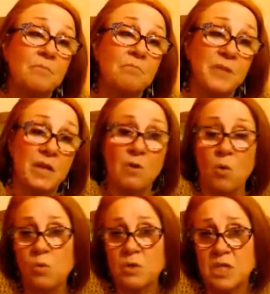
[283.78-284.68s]
But there are
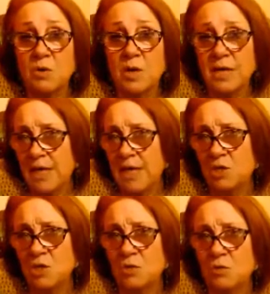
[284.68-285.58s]
also
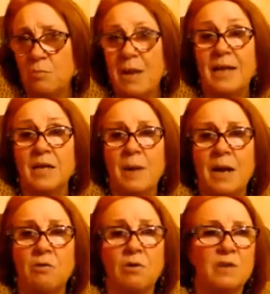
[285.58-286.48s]
occasional blank
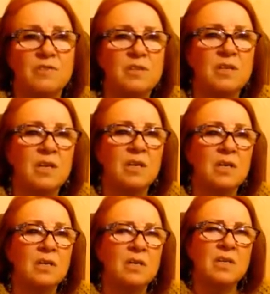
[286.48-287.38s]
paragraphs and
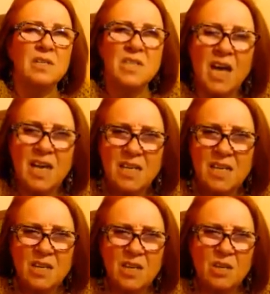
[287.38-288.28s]

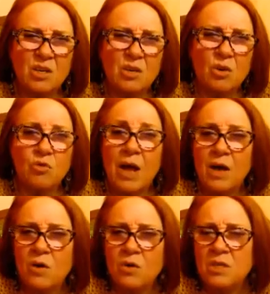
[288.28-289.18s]
tiny,
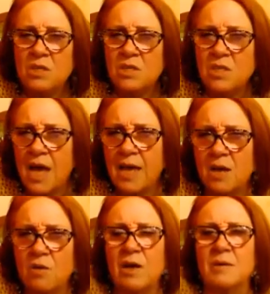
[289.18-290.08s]
crowded
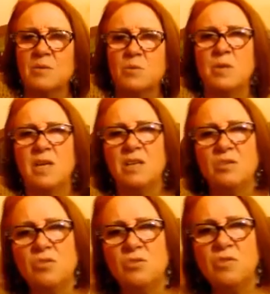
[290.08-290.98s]
diagrams with
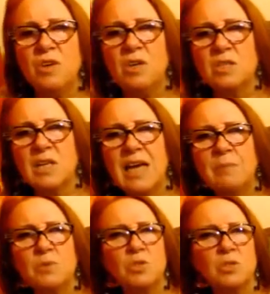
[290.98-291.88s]
introvert
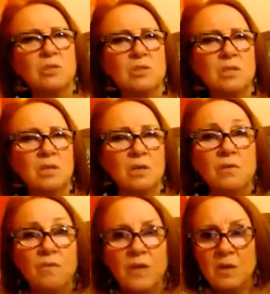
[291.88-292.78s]
captions,
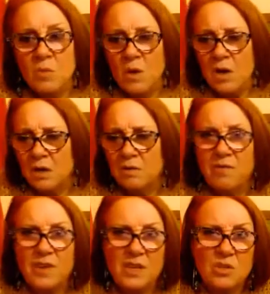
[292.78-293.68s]
figure 1,
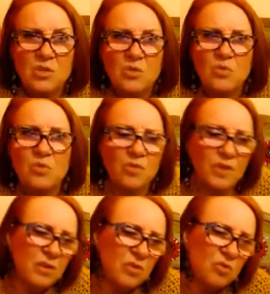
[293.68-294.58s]
figure 2,
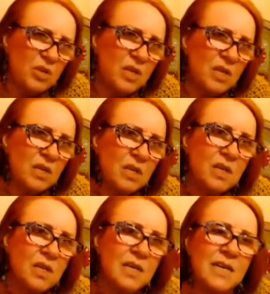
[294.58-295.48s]
figure 3,
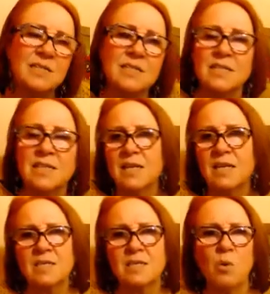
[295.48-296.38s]
and
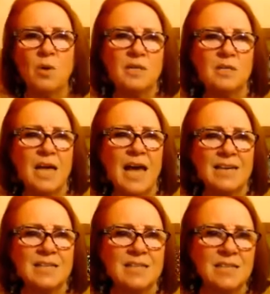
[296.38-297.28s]
6-point
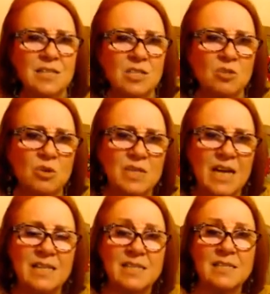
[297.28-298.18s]
accidents
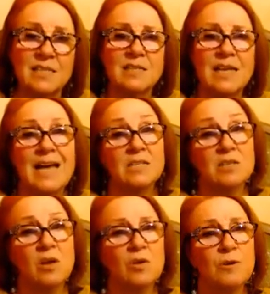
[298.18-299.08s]
grotesque and
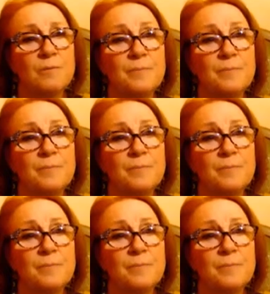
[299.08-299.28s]
Caslon.